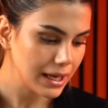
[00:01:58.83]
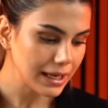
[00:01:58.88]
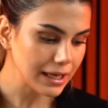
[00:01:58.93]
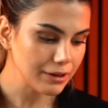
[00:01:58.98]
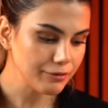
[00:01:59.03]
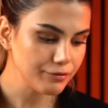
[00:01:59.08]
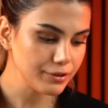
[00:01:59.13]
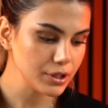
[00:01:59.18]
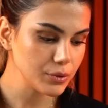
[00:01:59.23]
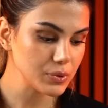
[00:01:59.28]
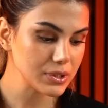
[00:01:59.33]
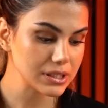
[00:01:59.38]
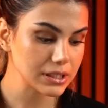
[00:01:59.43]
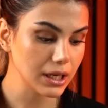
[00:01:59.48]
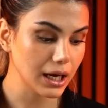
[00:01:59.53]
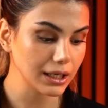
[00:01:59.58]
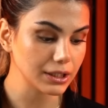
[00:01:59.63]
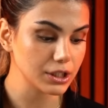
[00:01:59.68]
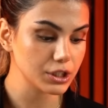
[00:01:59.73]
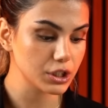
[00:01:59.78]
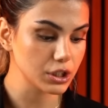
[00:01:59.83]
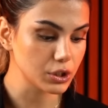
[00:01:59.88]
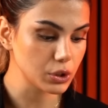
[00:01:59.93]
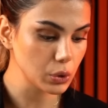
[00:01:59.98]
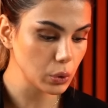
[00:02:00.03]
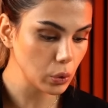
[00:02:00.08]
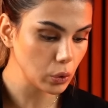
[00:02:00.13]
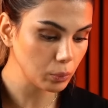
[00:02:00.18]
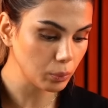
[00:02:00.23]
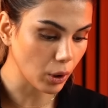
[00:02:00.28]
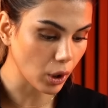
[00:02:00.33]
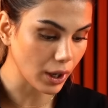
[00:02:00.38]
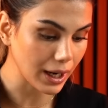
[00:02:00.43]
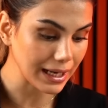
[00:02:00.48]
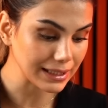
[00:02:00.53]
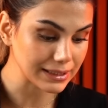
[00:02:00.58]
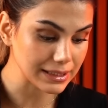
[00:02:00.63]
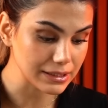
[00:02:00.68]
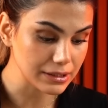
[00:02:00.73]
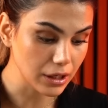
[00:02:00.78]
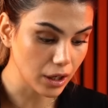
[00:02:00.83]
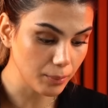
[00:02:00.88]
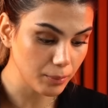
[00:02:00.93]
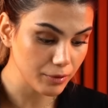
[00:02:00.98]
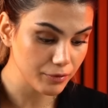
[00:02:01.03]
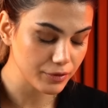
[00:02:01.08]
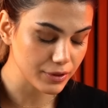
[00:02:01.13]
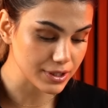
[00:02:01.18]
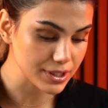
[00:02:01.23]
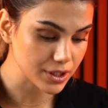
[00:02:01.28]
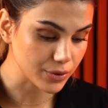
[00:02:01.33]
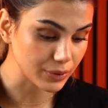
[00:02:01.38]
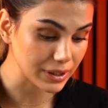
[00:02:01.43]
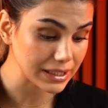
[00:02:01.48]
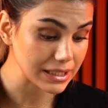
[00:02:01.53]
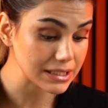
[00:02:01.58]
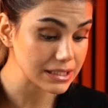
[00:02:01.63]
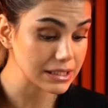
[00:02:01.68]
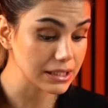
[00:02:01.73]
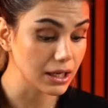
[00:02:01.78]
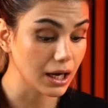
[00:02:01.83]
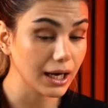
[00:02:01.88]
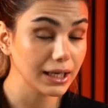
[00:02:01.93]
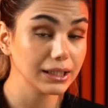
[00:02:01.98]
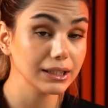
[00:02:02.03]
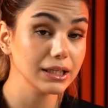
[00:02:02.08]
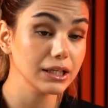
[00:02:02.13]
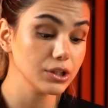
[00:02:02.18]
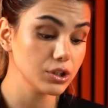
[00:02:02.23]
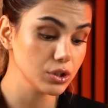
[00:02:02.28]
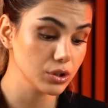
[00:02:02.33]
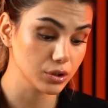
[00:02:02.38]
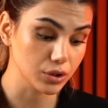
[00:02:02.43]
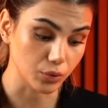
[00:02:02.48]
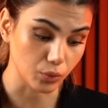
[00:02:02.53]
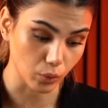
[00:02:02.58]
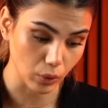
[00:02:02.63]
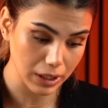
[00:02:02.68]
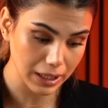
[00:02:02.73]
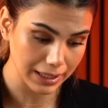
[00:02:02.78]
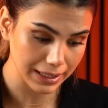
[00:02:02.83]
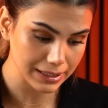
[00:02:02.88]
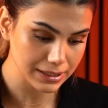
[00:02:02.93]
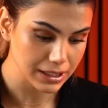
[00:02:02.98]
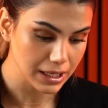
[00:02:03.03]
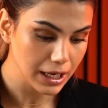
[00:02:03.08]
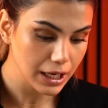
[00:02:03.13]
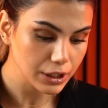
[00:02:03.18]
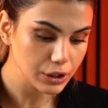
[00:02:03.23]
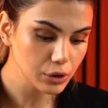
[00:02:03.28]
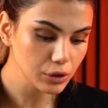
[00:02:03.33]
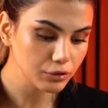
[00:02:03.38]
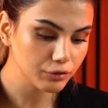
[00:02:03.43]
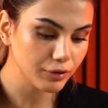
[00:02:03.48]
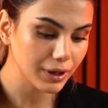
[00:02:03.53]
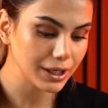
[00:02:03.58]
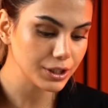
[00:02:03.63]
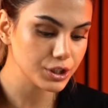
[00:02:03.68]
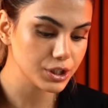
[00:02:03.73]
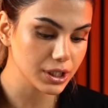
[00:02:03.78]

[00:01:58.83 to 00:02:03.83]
If you slide the toolbar at the top of the screen slightly to the right, you'll find